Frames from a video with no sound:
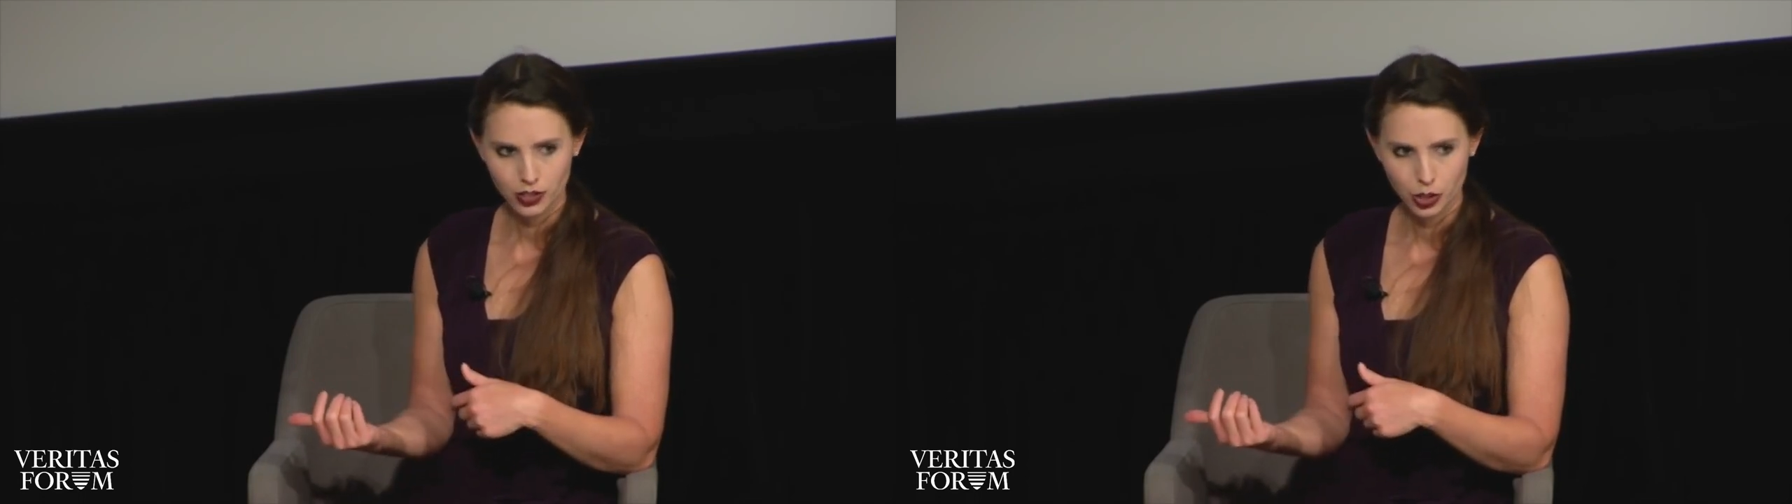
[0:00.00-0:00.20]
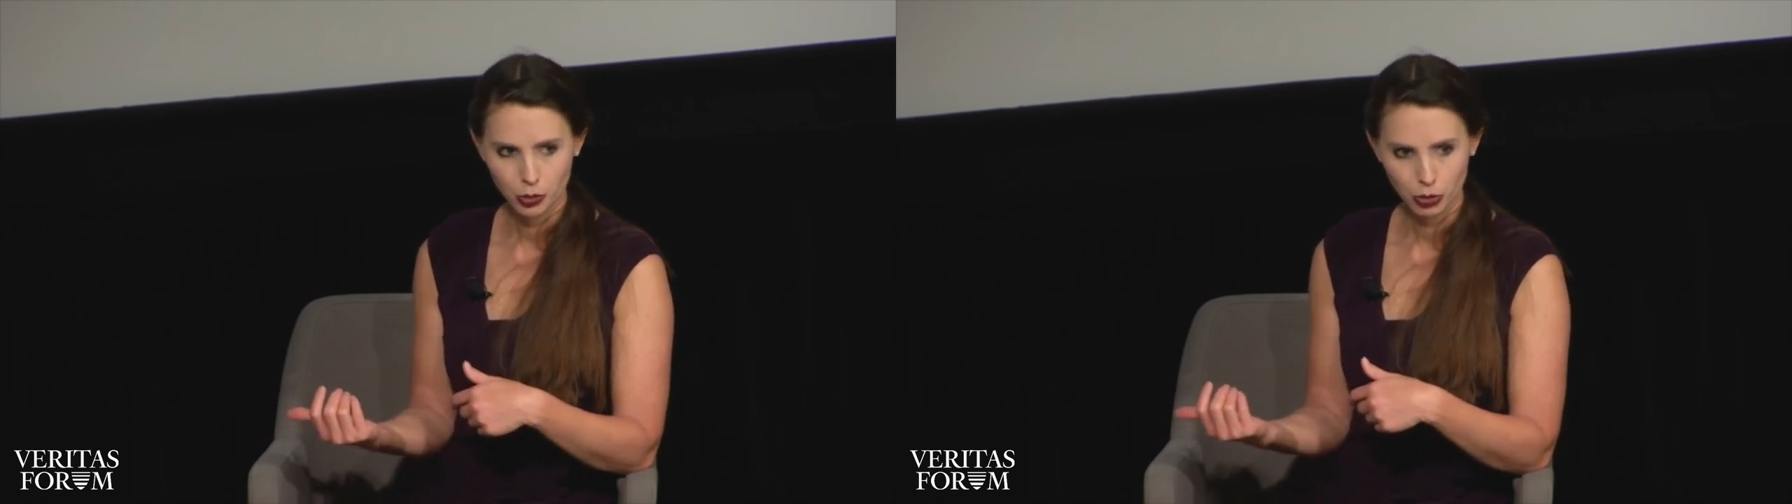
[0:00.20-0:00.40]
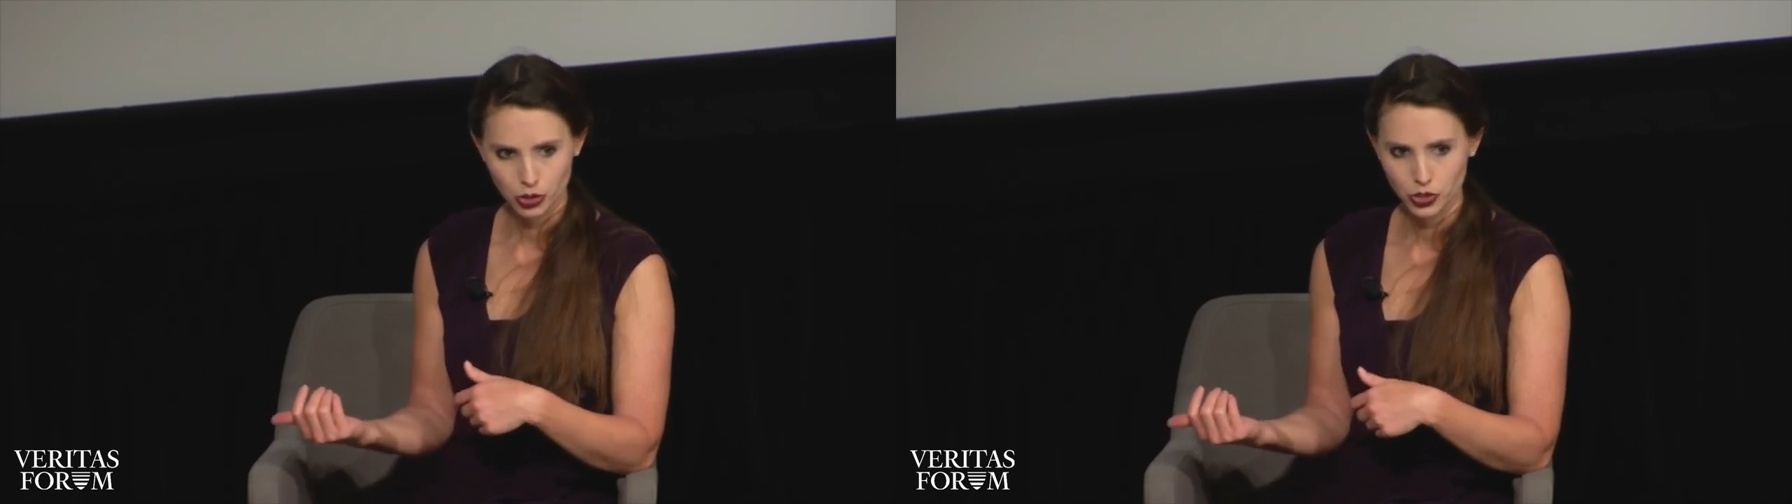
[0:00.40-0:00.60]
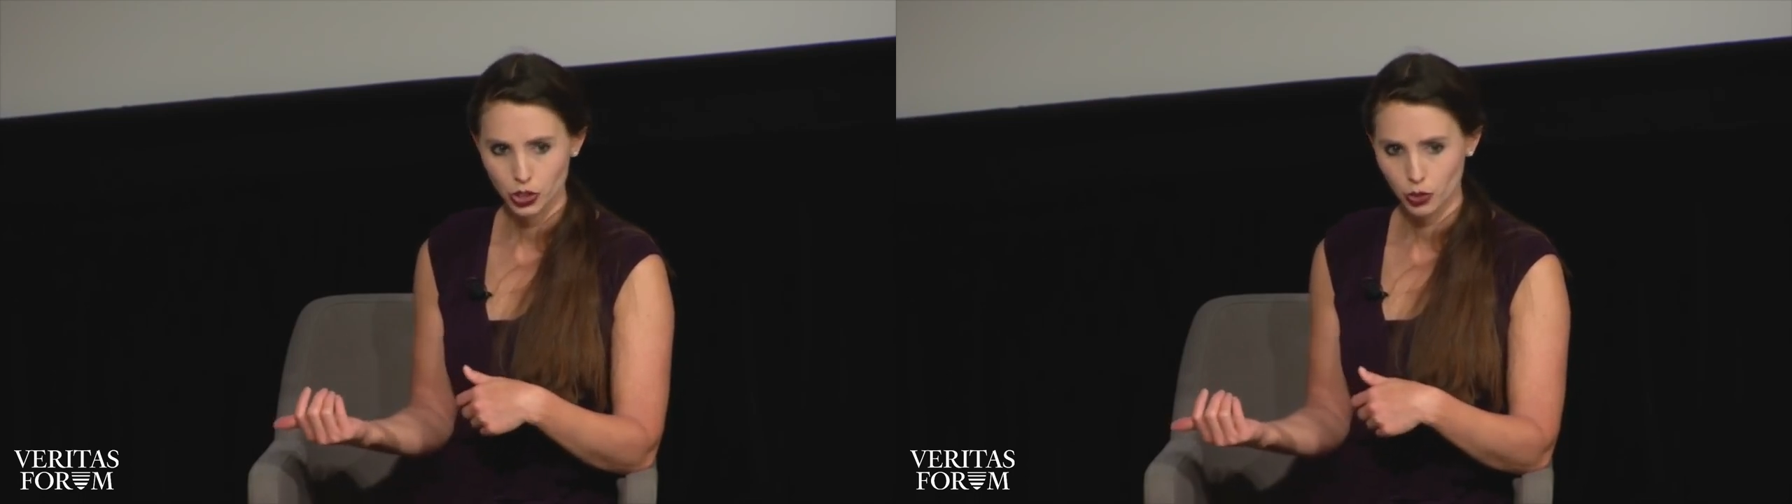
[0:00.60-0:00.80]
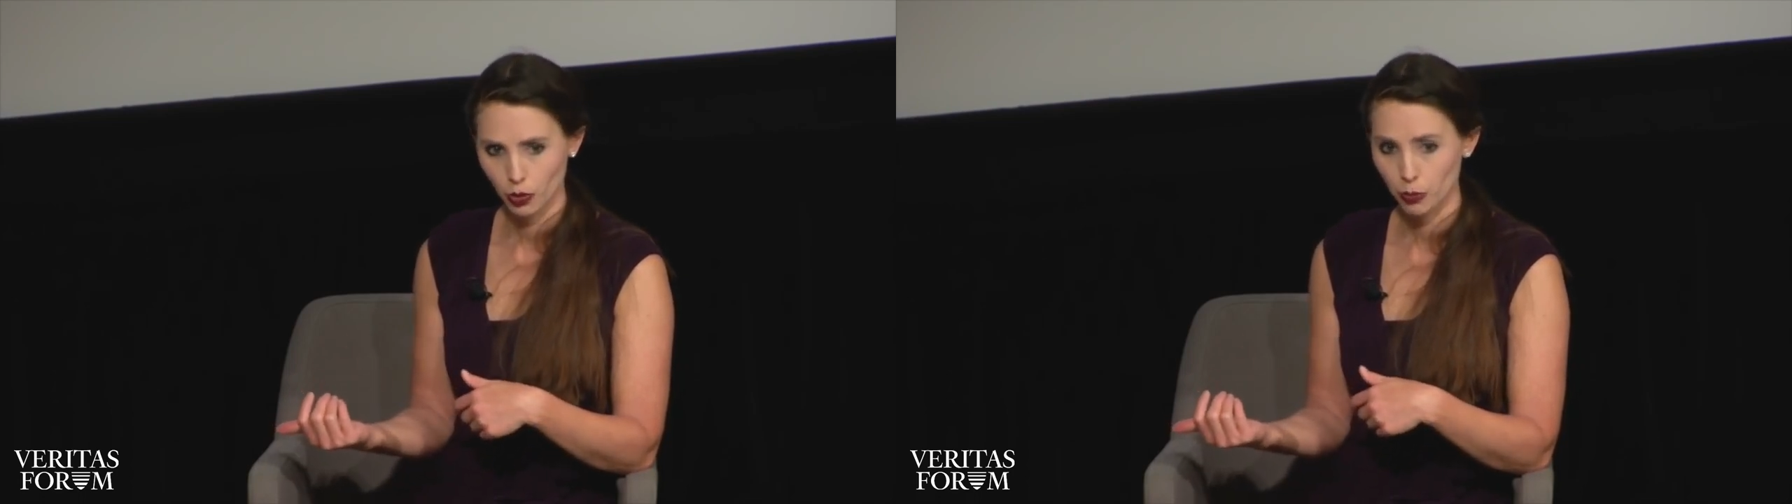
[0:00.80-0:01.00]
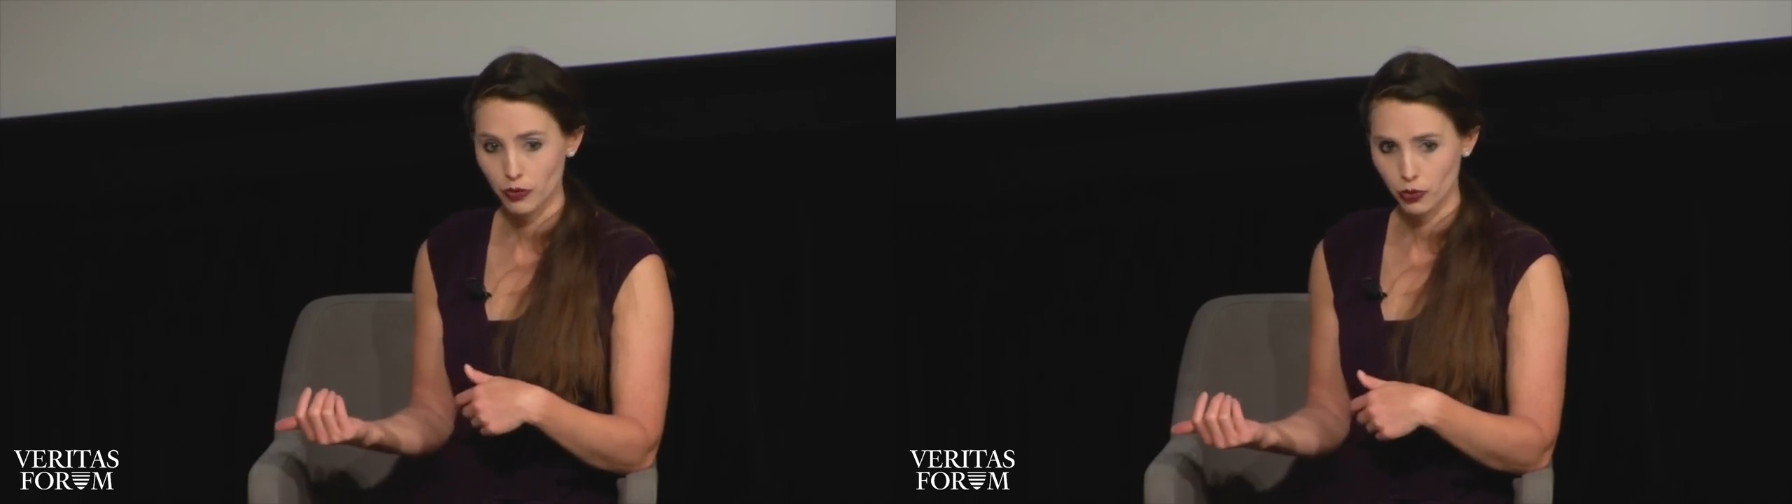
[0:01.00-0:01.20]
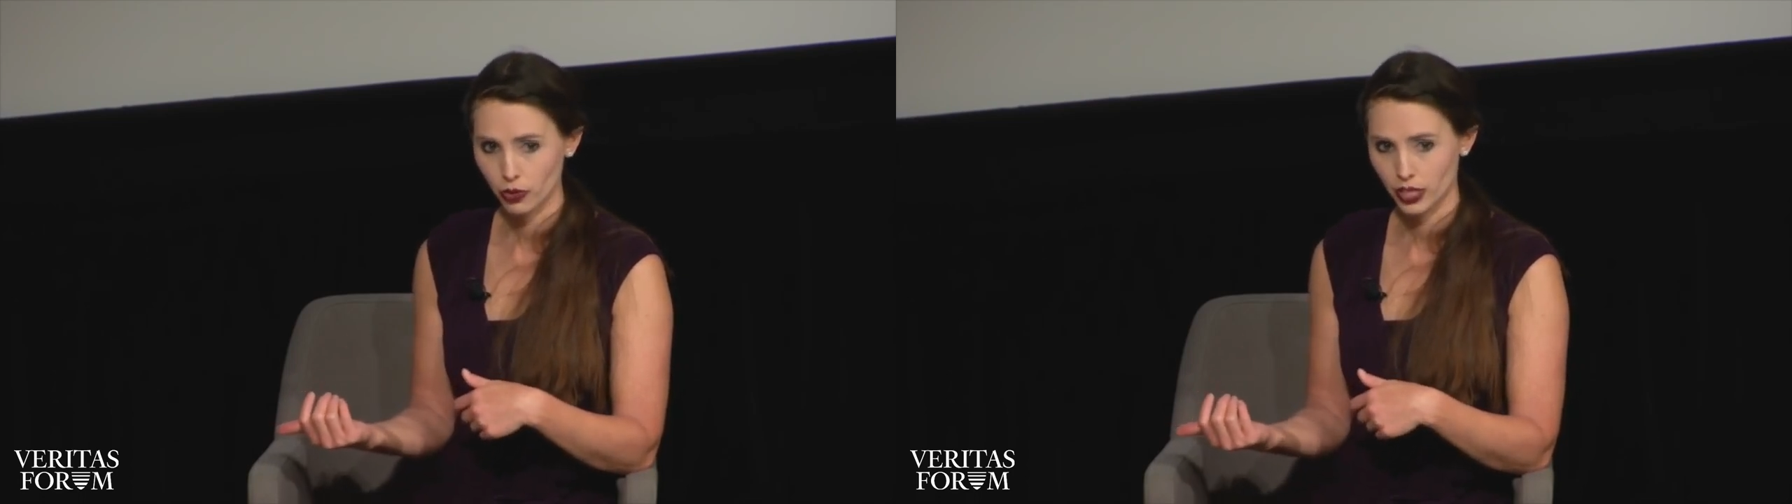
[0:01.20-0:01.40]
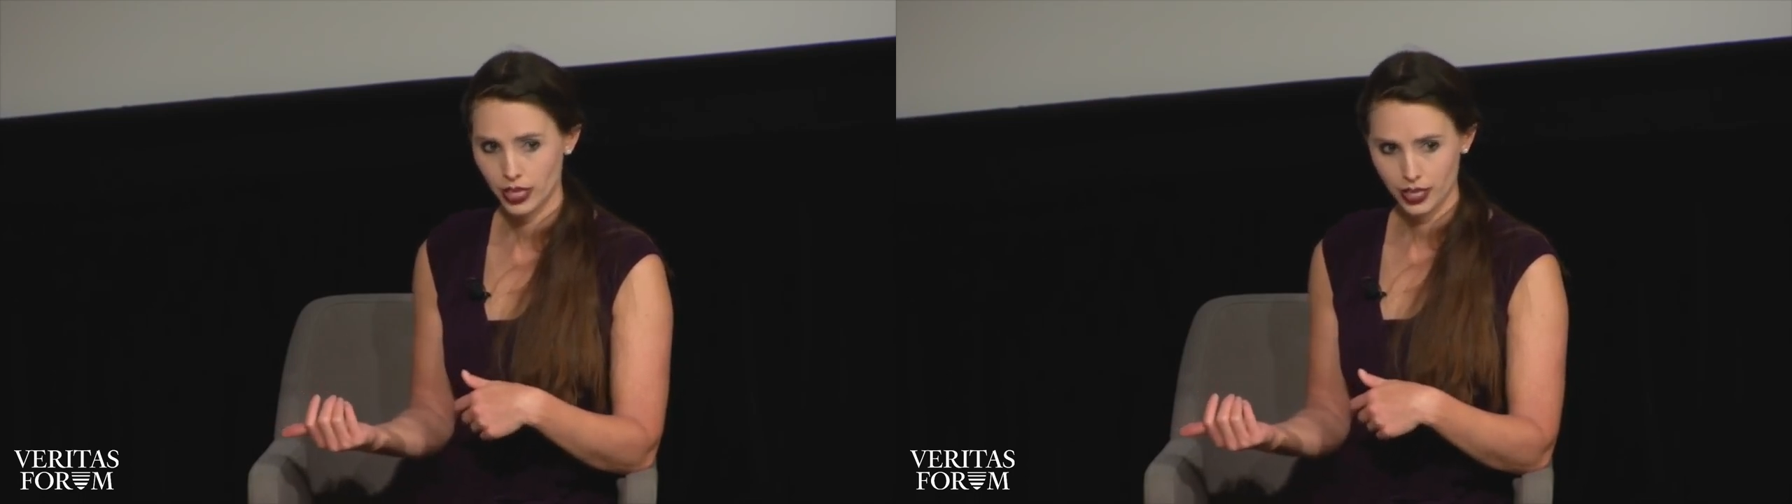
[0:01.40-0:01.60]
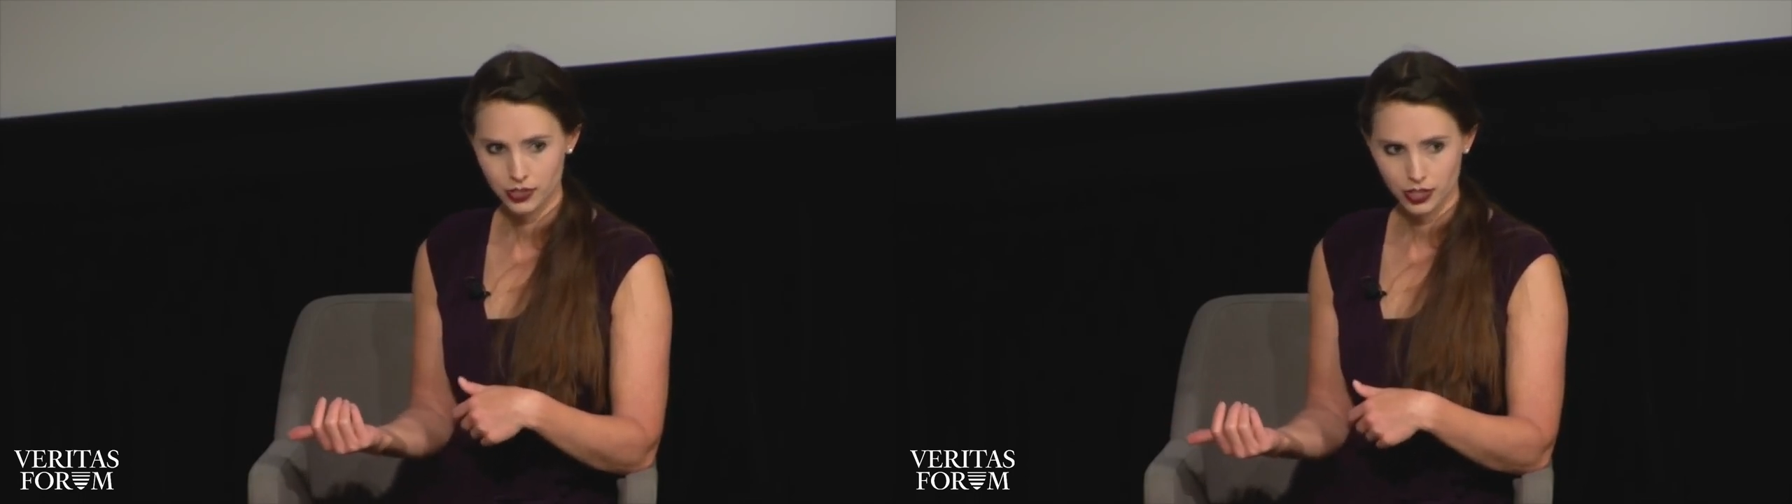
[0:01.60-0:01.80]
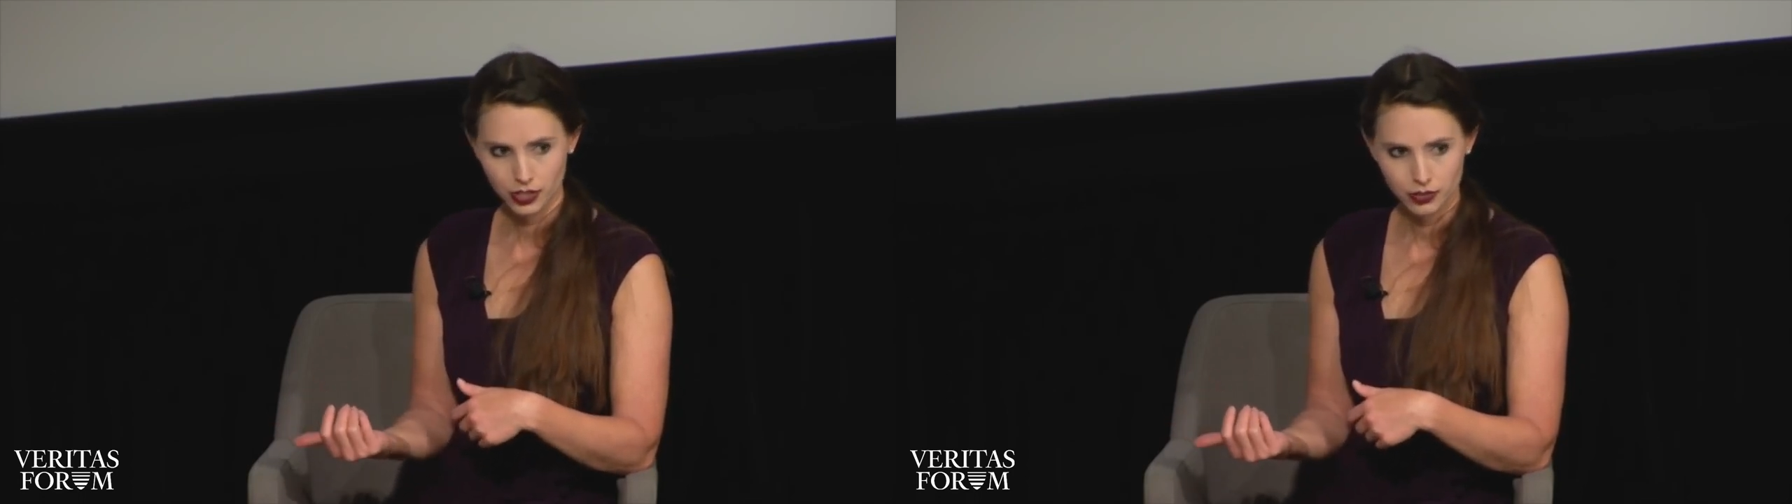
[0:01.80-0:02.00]
the person you were before that
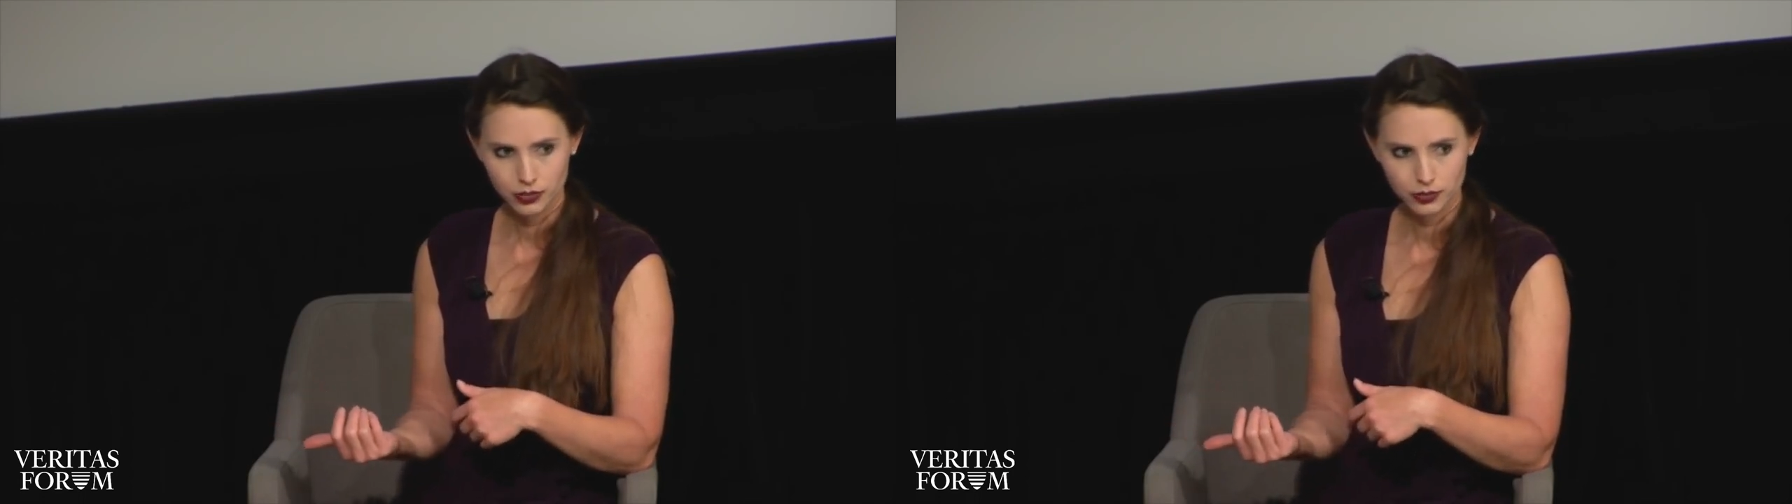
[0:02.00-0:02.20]
accident.